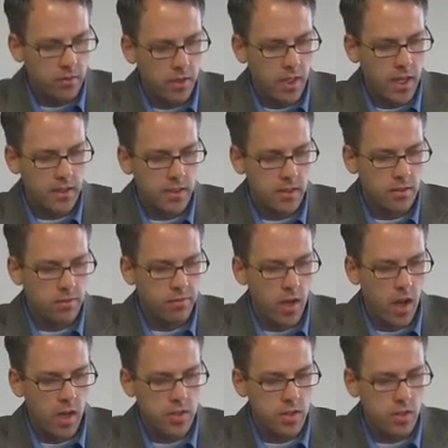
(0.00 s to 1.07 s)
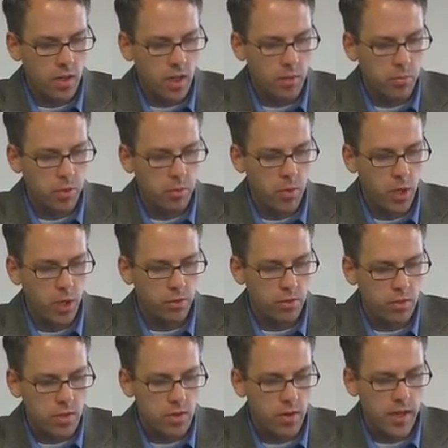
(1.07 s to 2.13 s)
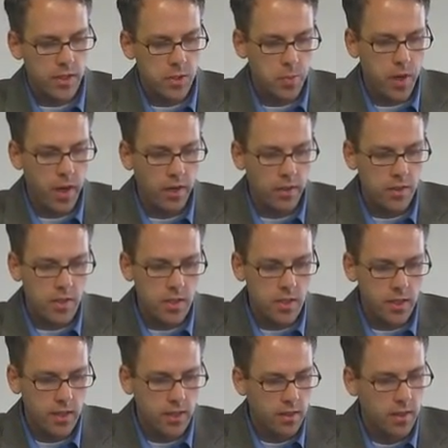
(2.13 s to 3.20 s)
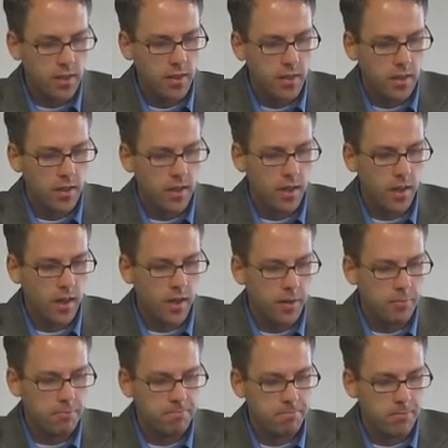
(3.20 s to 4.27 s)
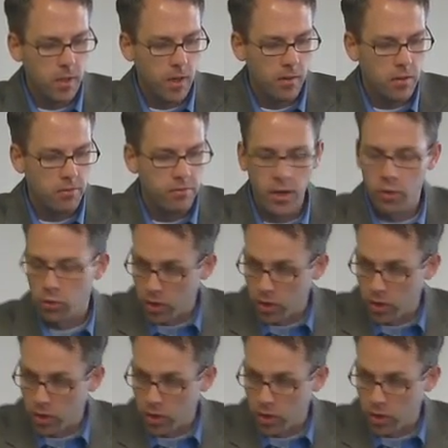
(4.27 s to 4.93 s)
elected to foster and promote transparency uh, of the federal